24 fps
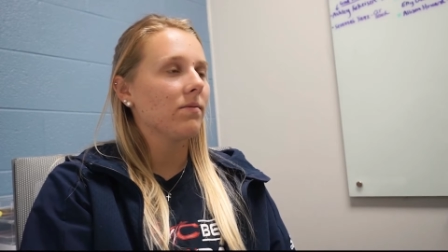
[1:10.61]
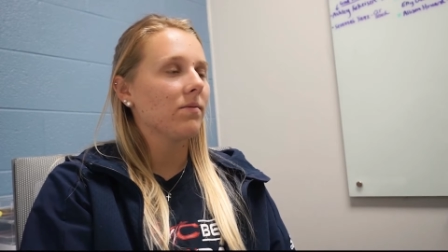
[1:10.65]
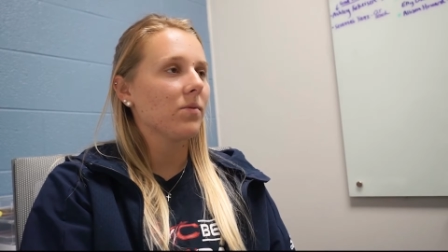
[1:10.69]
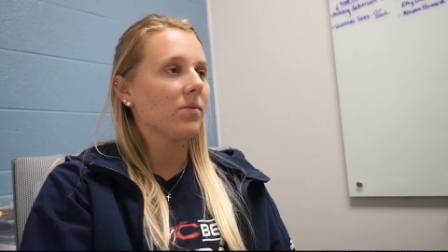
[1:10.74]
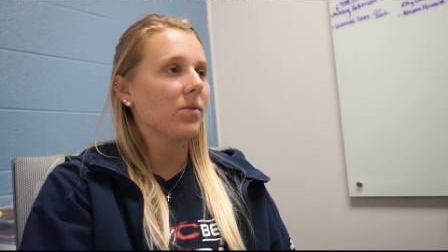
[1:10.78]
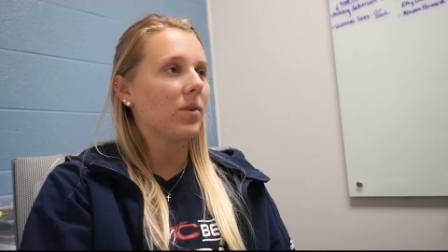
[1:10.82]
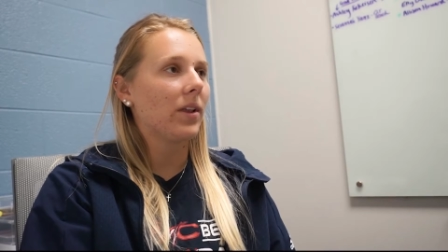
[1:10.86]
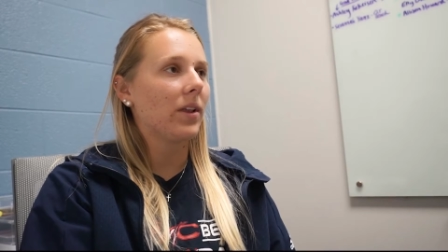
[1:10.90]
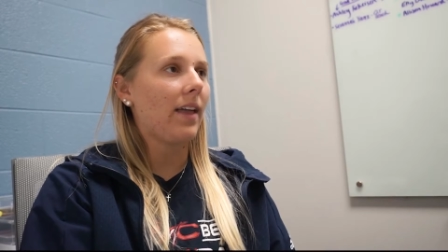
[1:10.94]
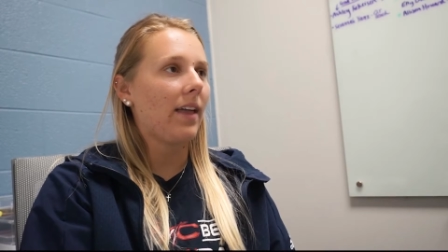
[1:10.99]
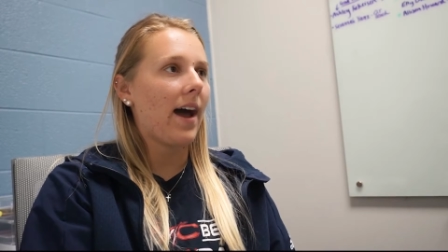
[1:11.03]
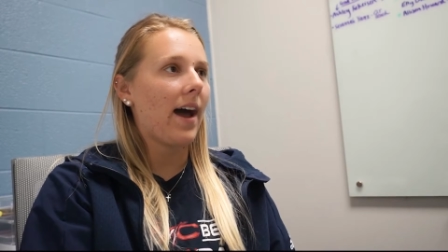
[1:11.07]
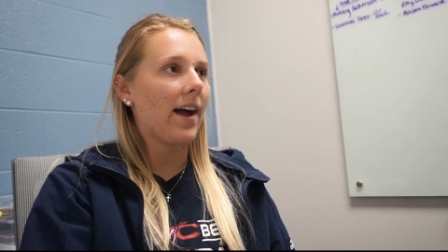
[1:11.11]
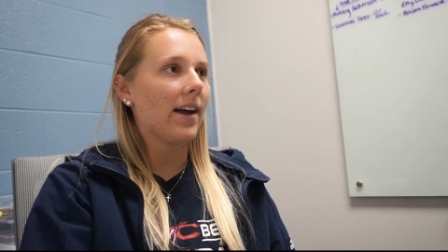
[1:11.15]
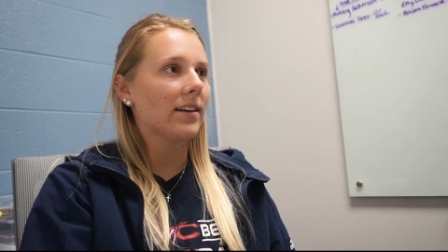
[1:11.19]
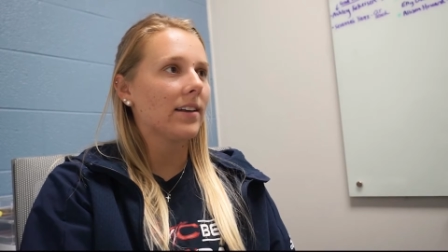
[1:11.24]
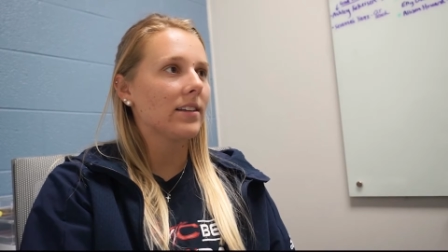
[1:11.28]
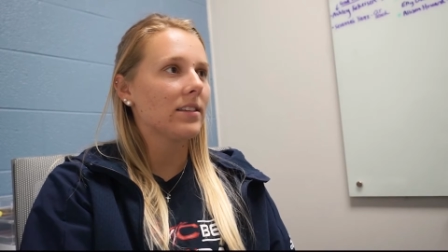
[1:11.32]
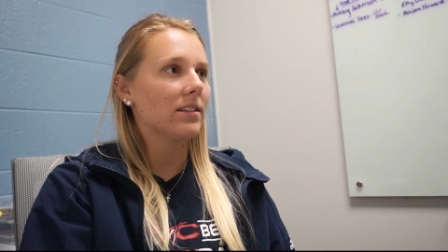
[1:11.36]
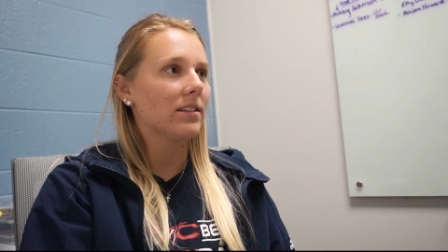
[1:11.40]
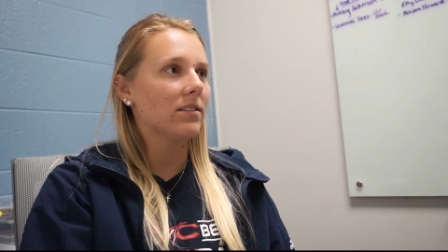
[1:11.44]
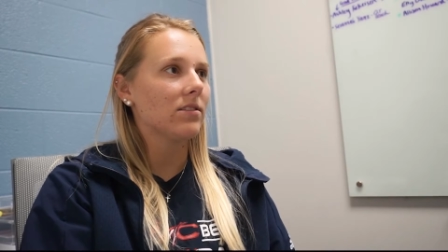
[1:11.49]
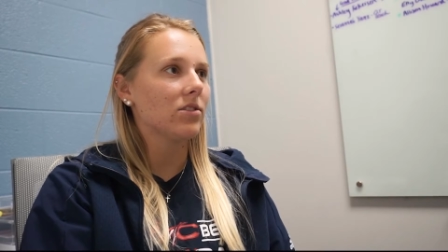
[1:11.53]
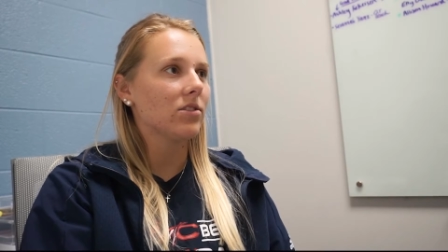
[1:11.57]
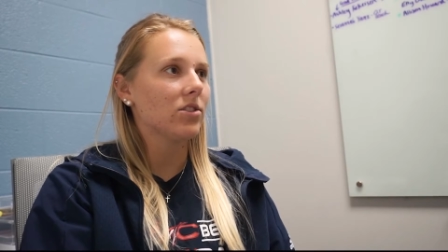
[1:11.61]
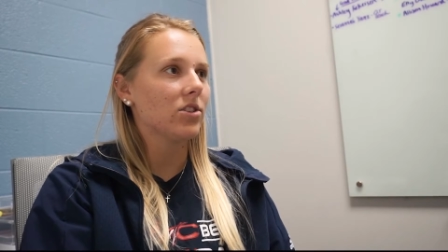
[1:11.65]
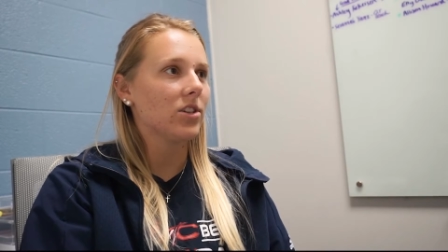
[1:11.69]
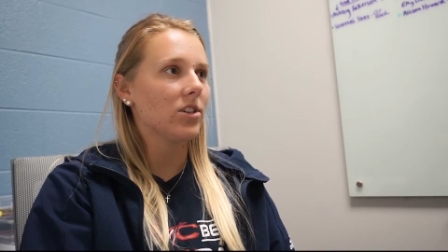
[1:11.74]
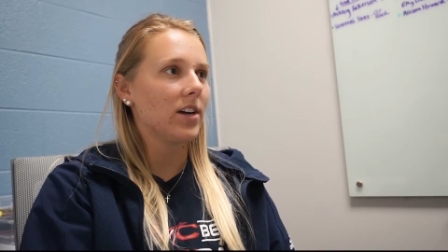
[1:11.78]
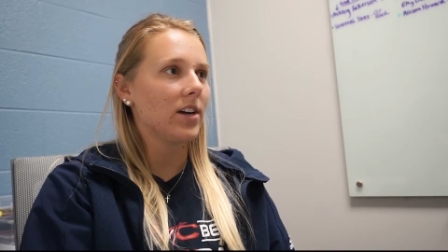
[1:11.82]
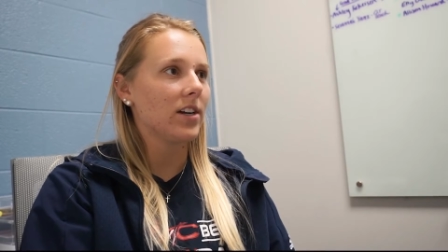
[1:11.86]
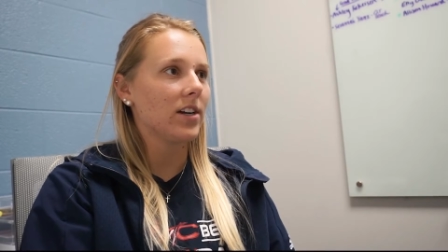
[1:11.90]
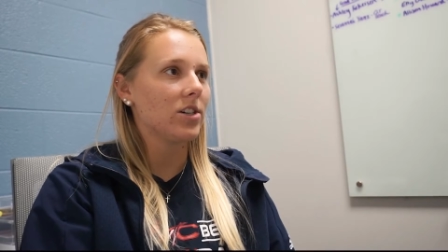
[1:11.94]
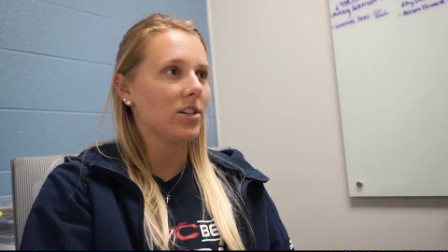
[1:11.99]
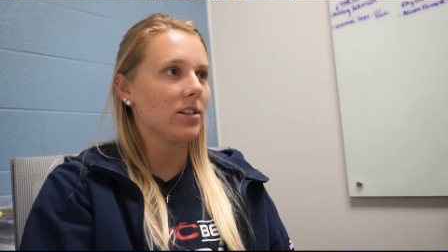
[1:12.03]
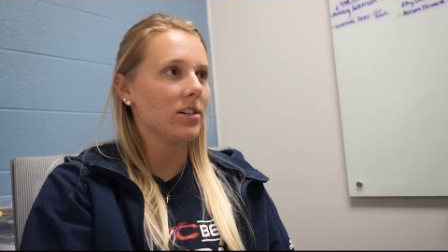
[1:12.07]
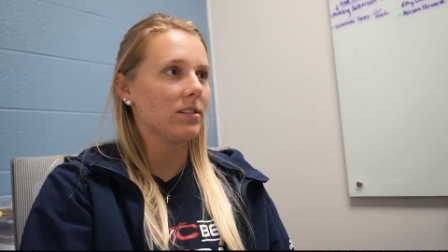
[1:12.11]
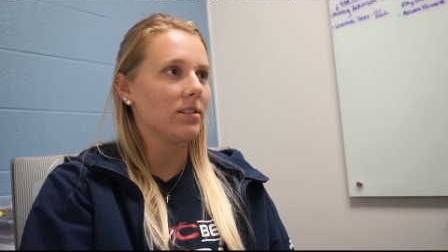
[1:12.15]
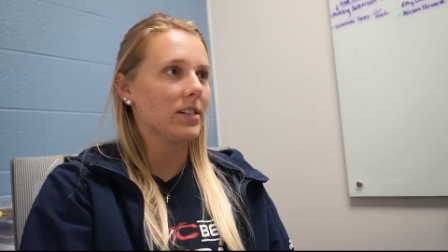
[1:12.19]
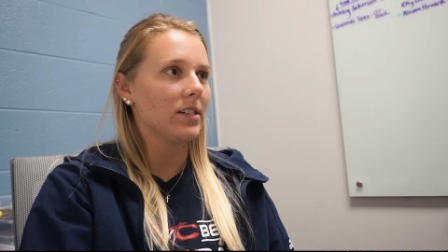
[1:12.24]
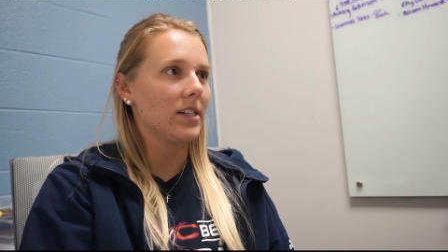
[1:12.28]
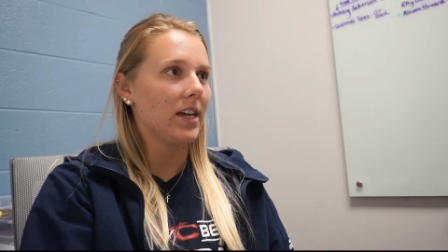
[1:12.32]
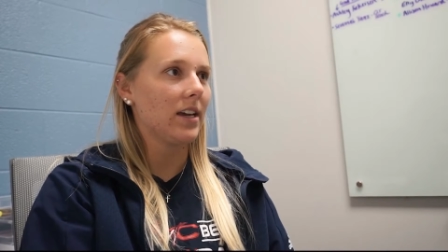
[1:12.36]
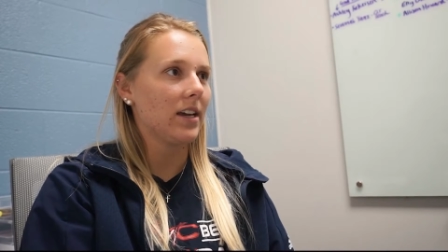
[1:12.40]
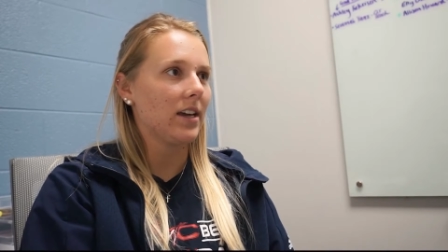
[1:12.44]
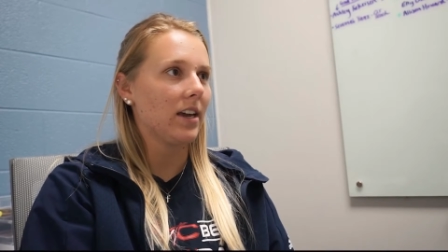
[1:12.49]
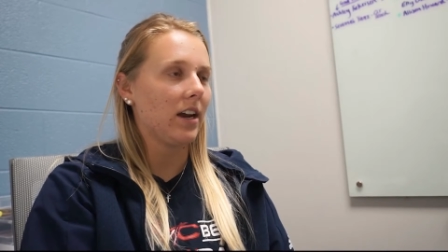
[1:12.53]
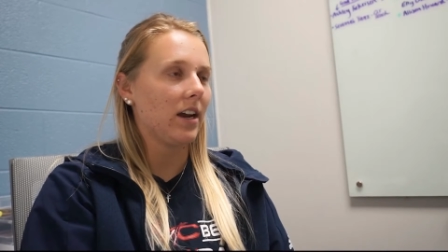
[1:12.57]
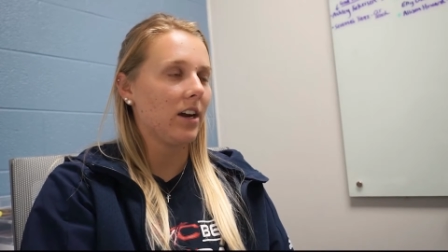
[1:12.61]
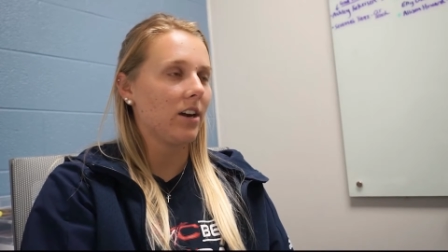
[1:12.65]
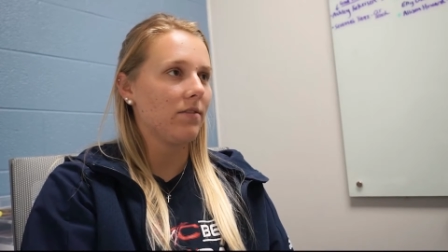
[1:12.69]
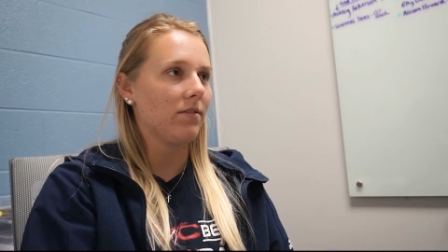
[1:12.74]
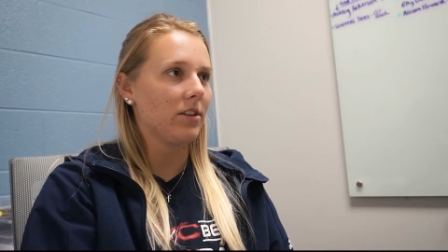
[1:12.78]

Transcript: relax and stretch and take care of